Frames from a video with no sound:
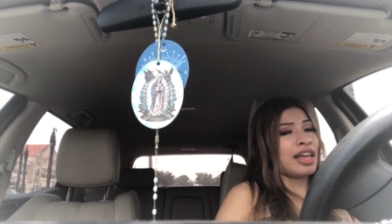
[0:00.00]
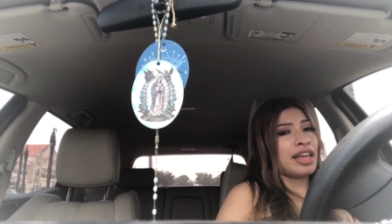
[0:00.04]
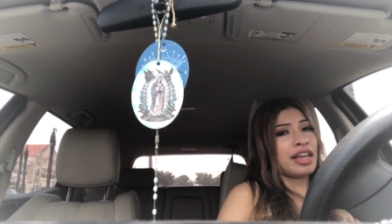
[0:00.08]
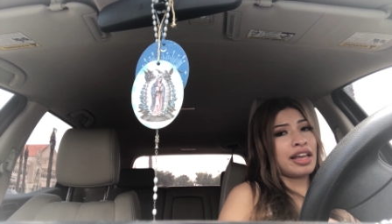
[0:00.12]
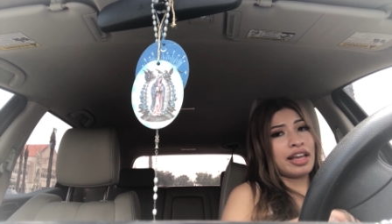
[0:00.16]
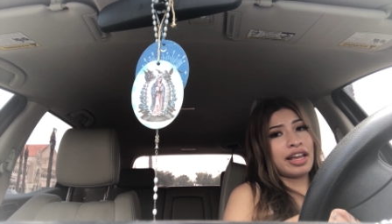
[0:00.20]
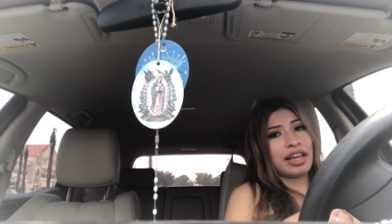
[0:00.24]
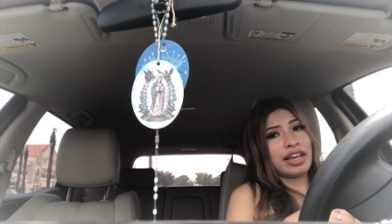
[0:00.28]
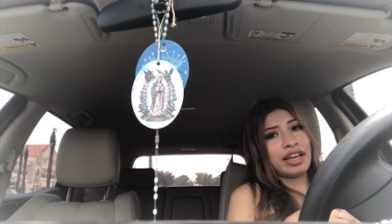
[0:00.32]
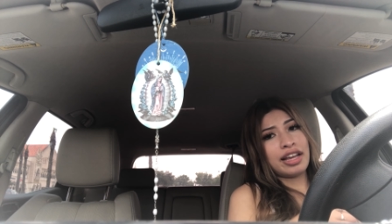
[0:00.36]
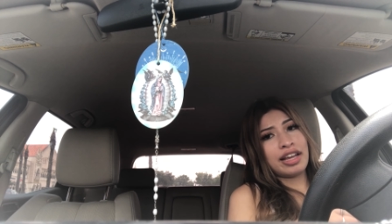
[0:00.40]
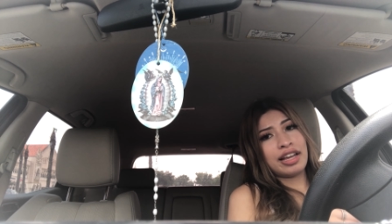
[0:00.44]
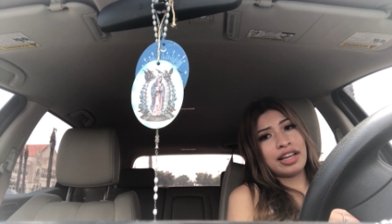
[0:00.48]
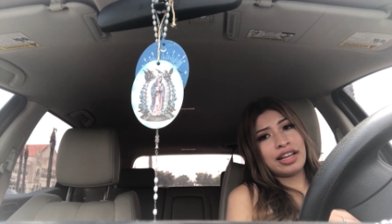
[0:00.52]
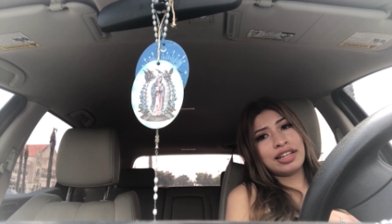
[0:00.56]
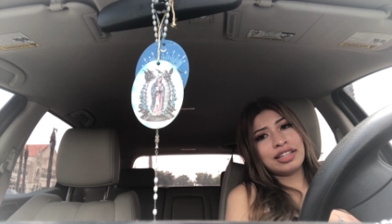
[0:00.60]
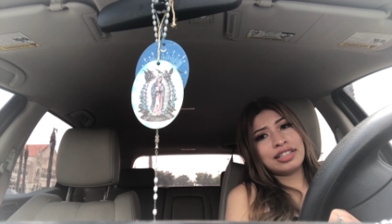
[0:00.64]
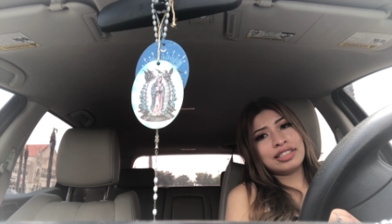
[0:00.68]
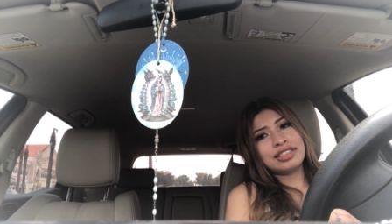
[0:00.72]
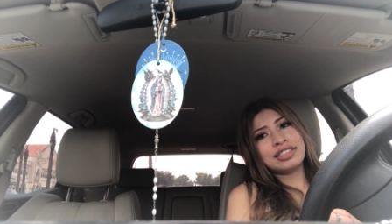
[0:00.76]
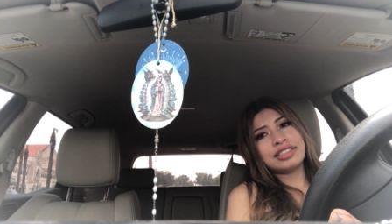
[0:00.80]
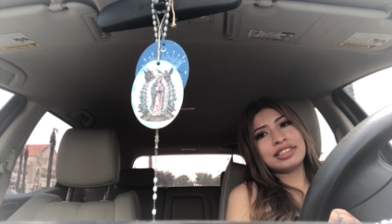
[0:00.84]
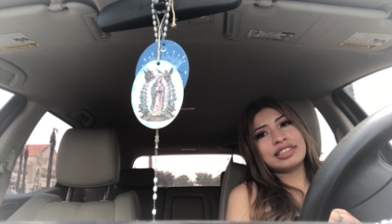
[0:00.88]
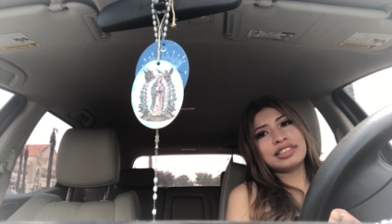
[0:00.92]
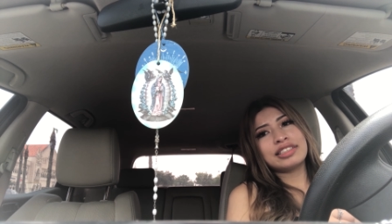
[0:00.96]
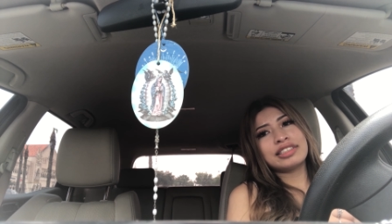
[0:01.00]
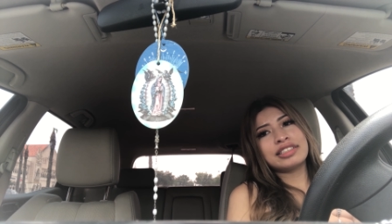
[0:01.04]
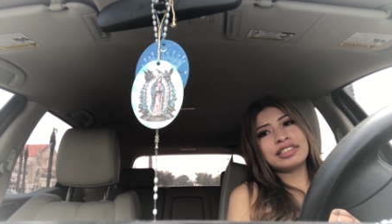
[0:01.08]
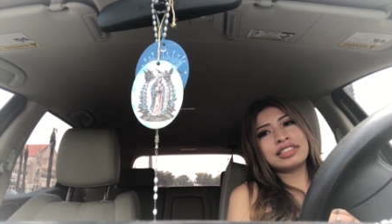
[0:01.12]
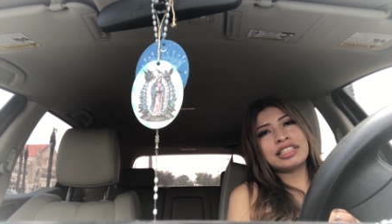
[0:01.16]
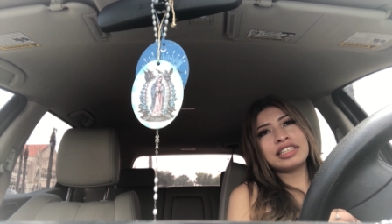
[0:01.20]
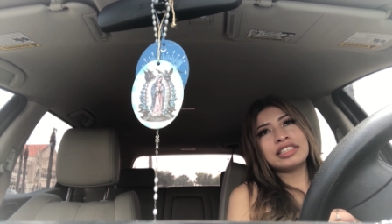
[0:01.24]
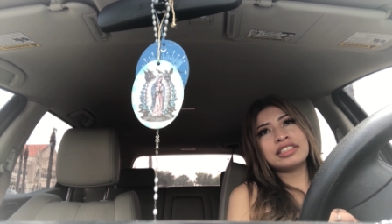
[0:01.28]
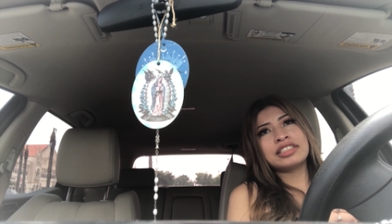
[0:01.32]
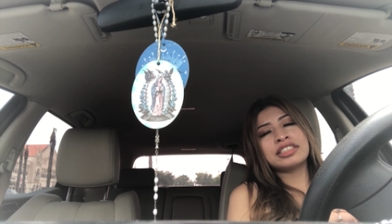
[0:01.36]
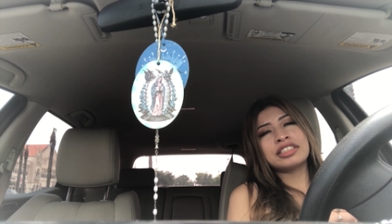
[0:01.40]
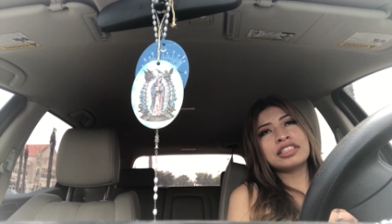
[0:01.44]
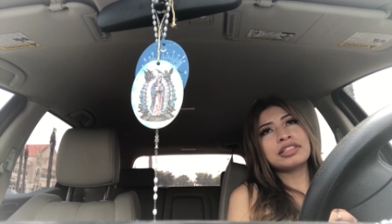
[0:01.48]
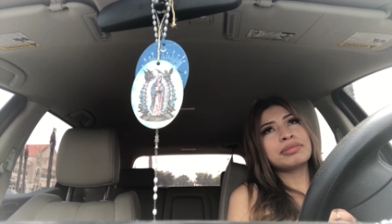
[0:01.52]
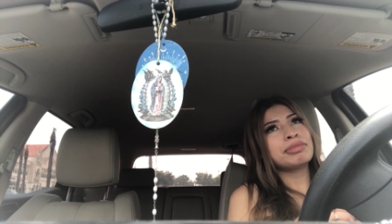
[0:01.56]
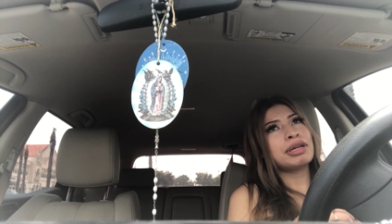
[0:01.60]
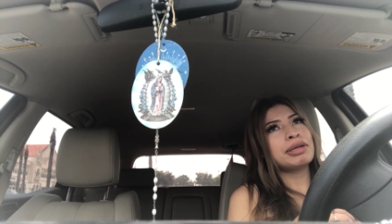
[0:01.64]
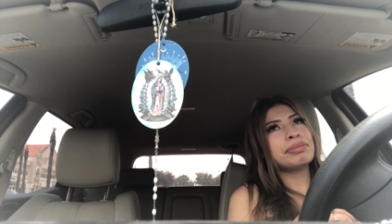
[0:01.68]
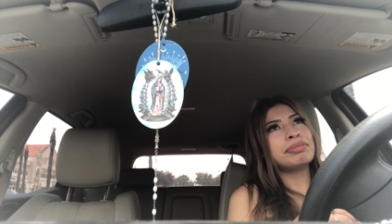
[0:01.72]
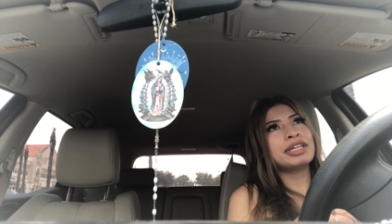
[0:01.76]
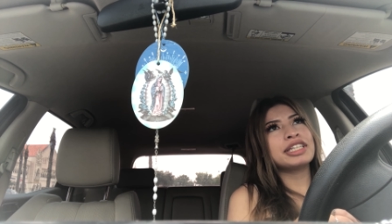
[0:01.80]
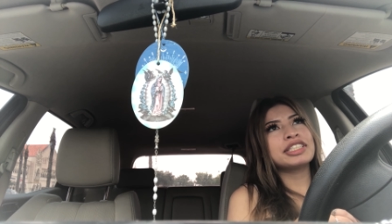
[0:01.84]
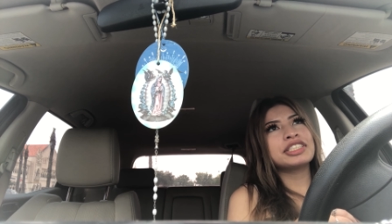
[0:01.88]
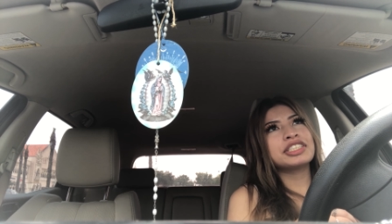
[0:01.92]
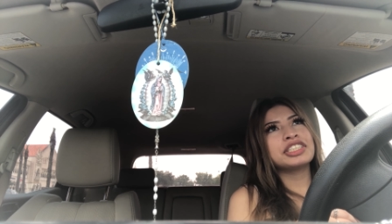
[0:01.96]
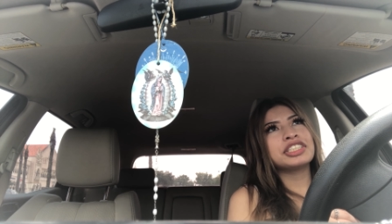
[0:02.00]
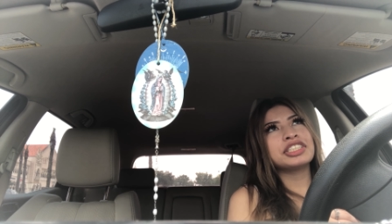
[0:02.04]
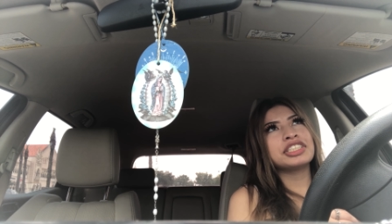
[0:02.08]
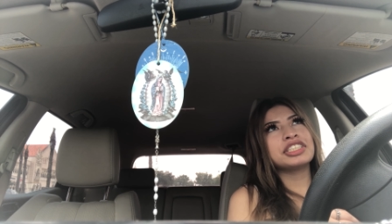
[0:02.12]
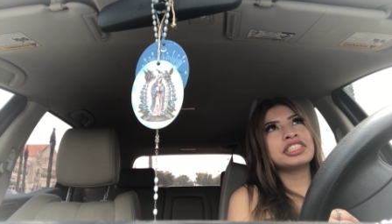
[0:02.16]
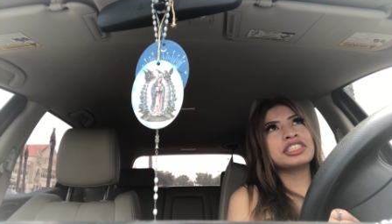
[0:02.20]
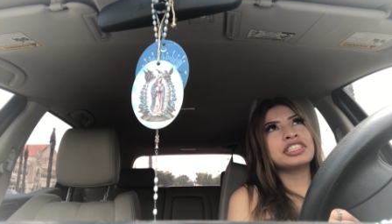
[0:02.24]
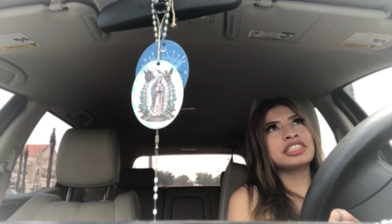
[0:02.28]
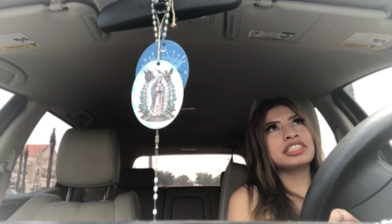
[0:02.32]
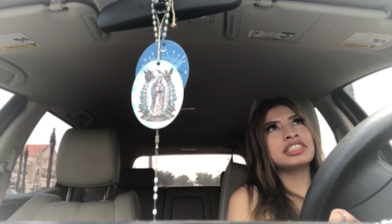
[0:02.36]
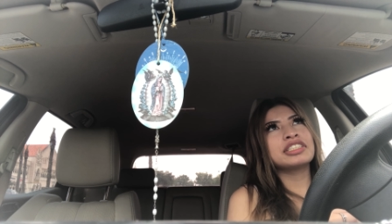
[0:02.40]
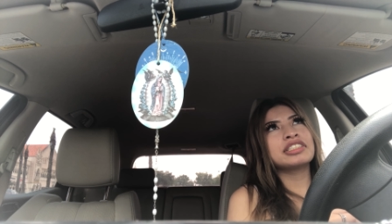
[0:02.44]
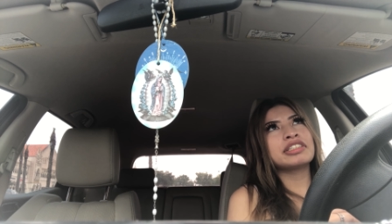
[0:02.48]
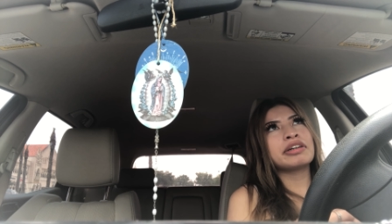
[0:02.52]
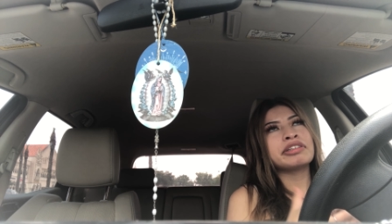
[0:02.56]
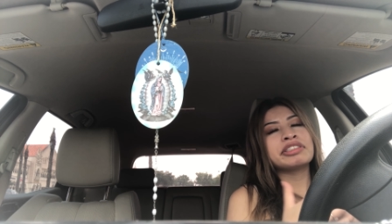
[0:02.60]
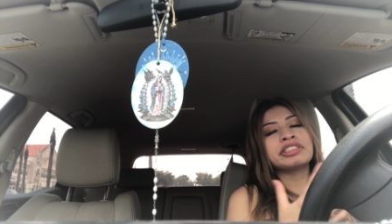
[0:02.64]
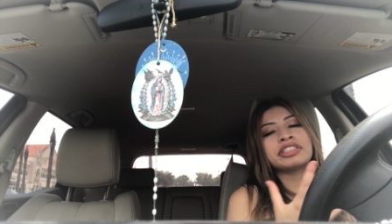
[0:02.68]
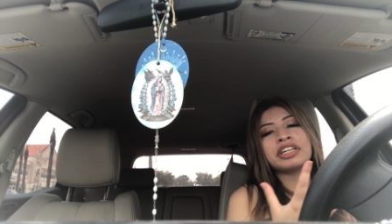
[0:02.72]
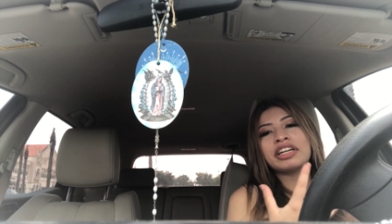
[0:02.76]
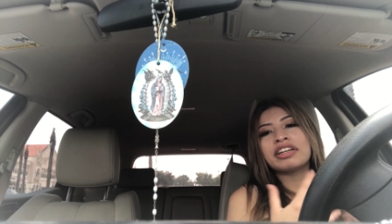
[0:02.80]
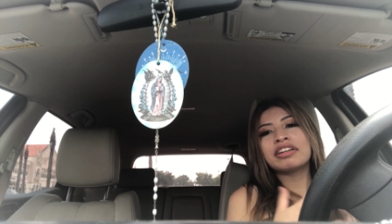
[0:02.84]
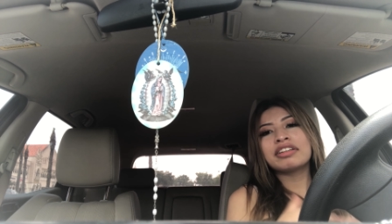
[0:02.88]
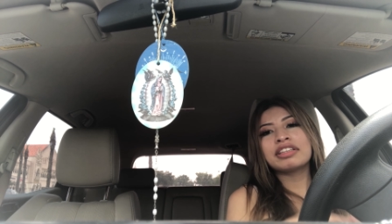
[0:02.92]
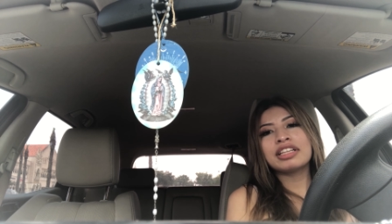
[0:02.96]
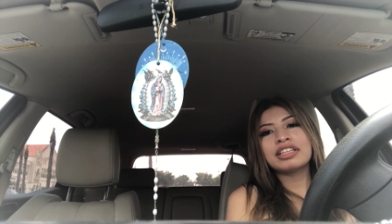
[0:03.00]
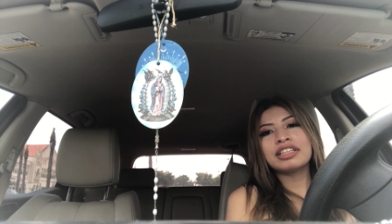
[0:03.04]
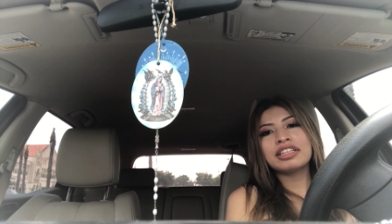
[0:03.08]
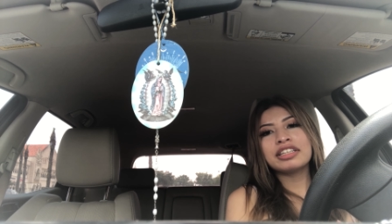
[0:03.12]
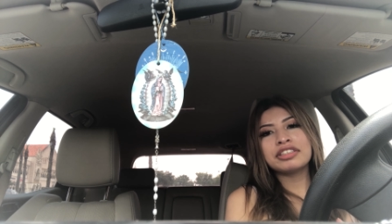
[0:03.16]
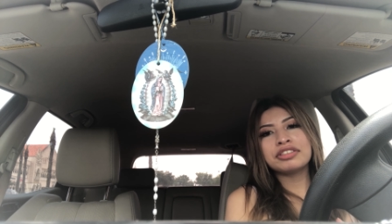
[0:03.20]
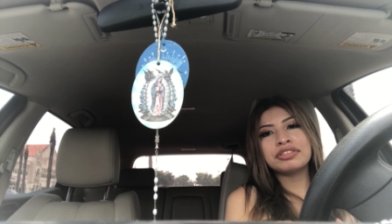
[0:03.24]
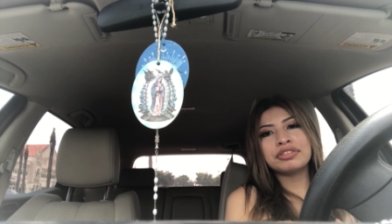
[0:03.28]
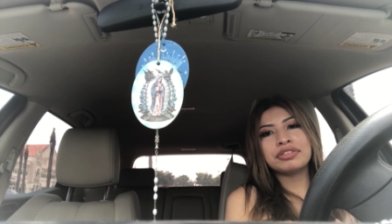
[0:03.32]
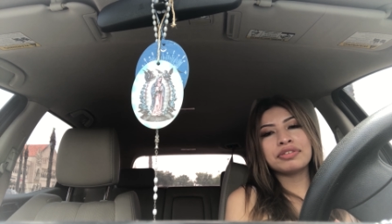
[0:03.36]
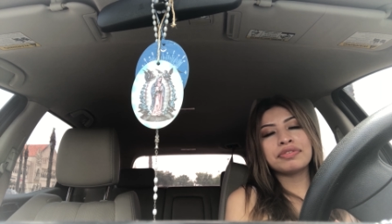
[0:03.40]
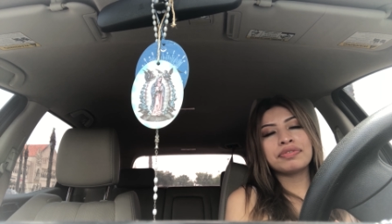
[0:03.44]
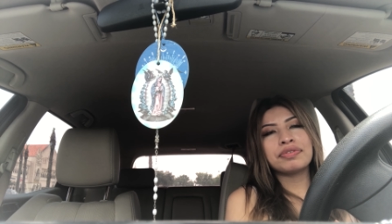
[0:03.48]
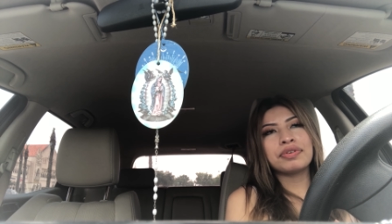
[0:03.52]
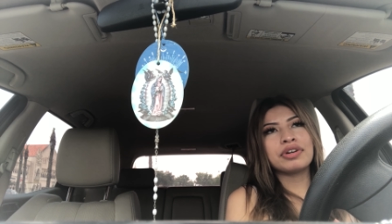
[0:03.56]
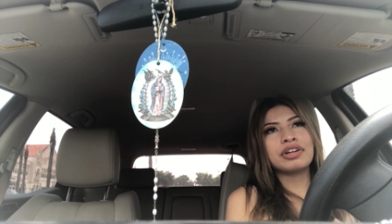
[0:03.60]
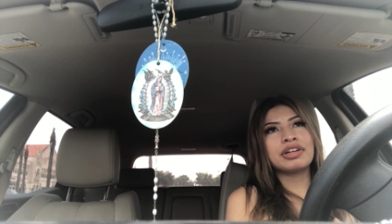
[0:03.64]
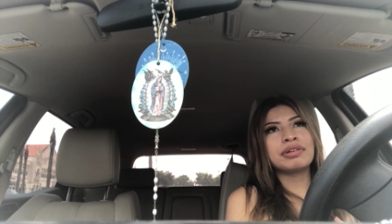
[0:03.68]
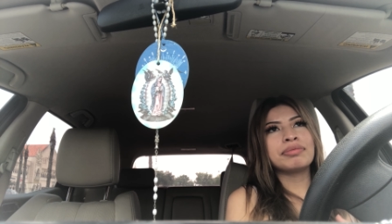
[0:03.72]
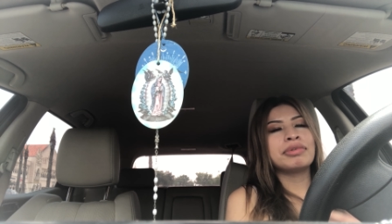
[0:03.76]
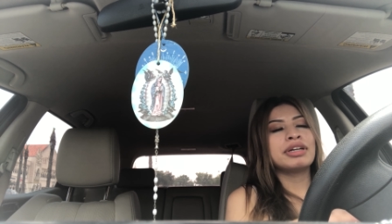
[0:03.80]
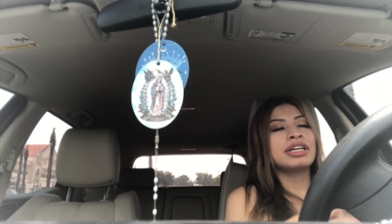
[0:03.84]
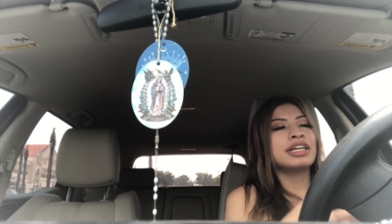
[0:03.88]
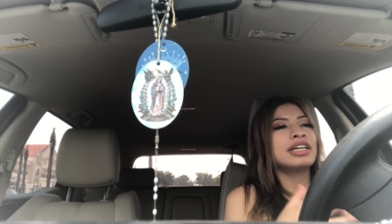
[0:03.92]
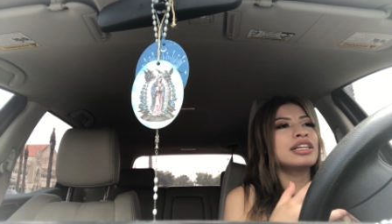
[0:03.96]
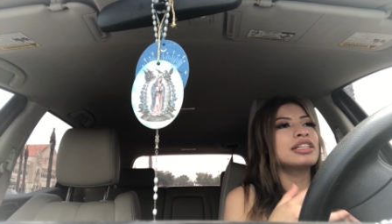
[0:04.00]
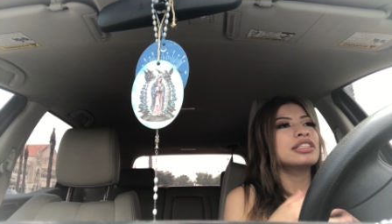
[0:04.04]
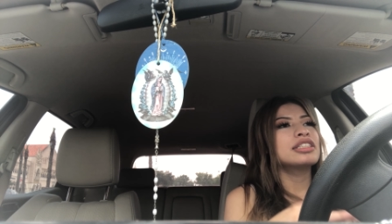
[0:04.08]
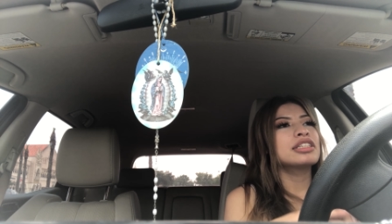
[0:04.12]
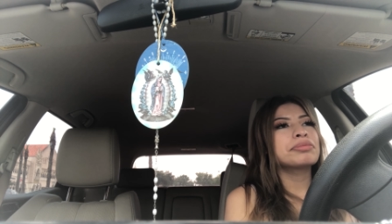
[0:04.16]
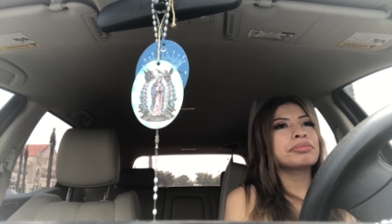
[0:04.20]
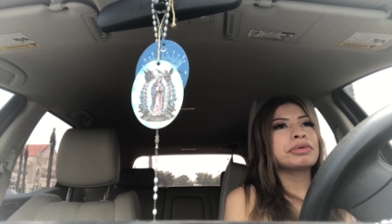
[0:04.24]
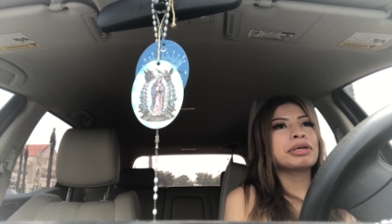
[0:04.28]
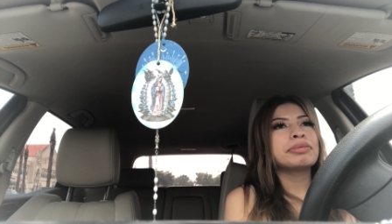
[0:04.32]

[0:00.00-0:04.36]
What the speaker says: And they took my pictures. I tried on the little uniform, took my